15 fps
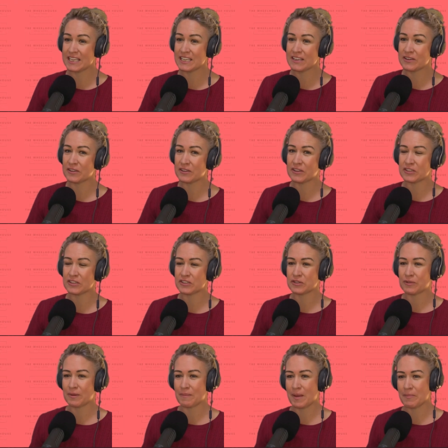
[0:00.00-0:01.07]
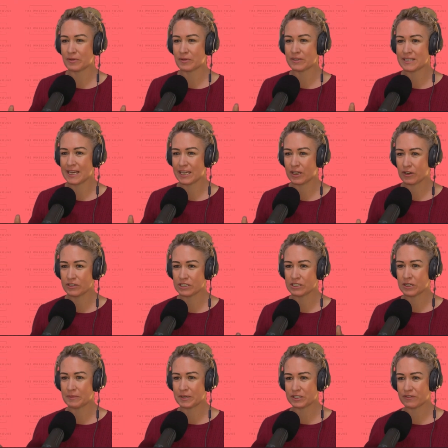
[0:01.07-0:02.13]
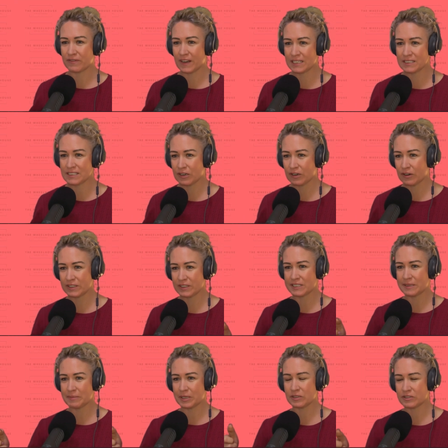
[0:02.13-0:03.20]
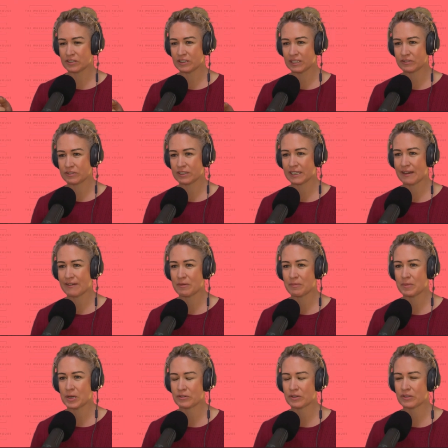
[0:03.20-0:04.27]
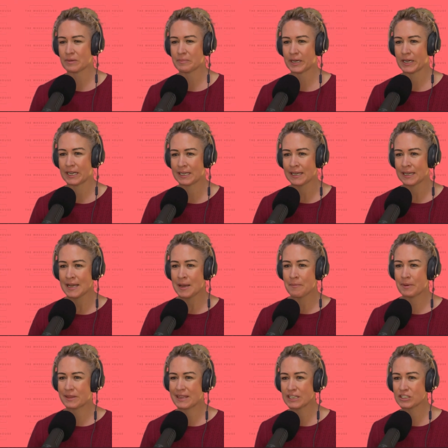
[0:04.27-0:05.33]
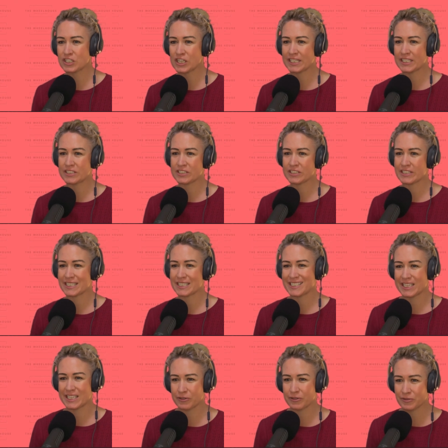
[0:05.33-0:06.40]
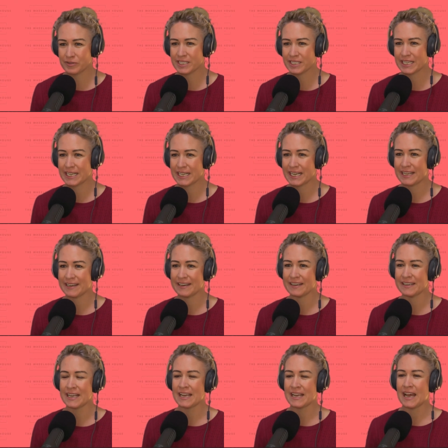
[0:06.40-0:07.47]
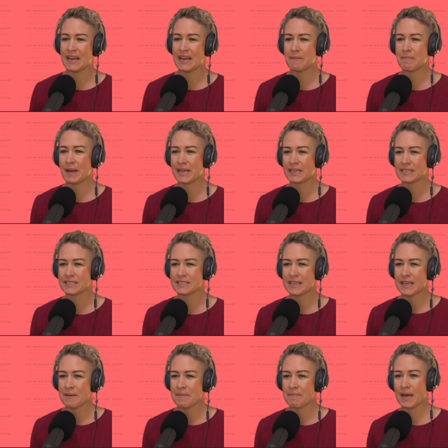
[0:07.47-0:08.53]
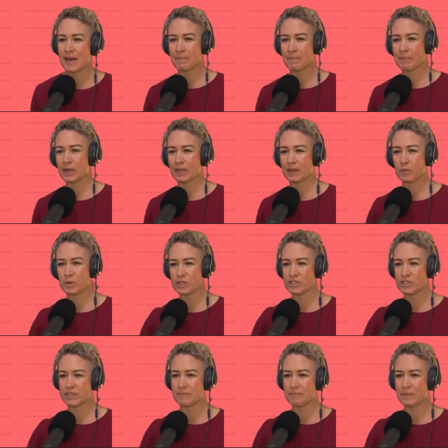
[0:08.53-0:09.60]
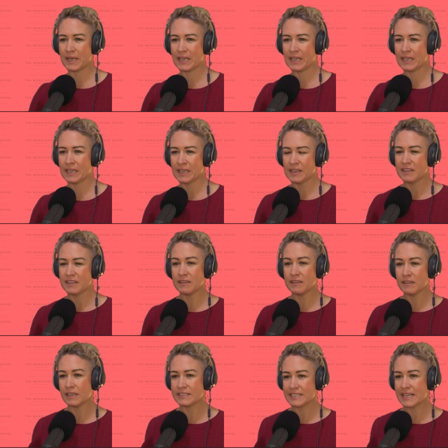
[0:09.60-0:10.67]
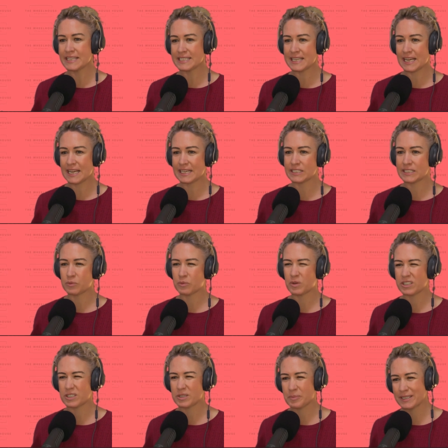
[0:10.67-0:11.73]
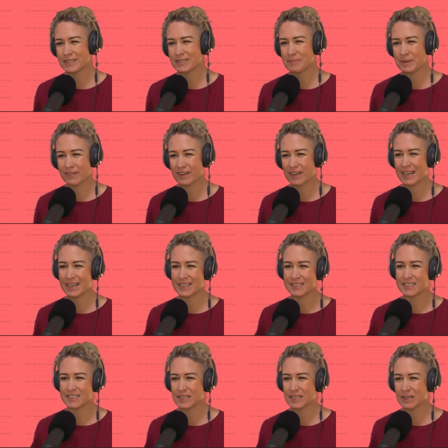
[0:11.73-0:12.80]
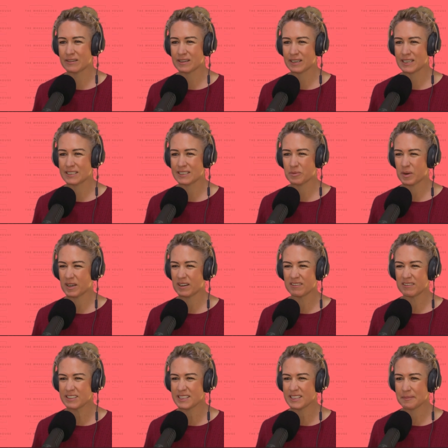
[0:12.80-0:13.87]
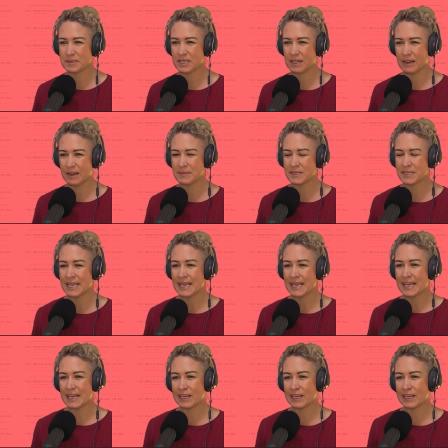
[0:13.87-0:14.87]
the thing to remember is they go so much faster, obviously, because you literally have a motor on the bike, but that changes the skills that are needed. And it makes mountain biking, which can be, it's entertaining to watch, but it's a bit of a hard slog as well sometimes.